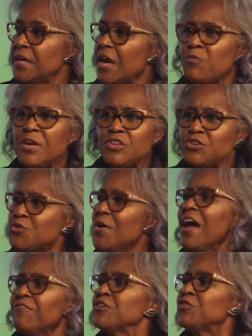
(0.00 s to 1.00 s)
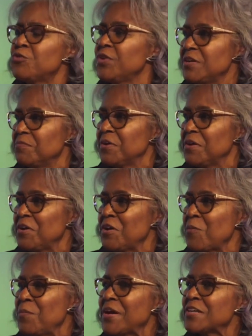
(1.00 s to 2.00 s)
And we do have to dream,
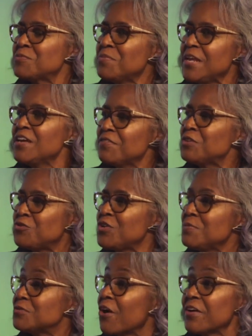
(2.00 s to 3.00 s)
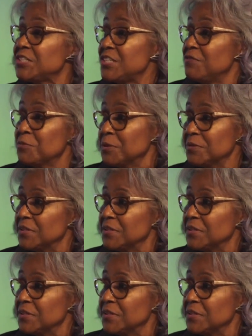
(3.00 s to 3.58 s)
because many of the dreams are achievable.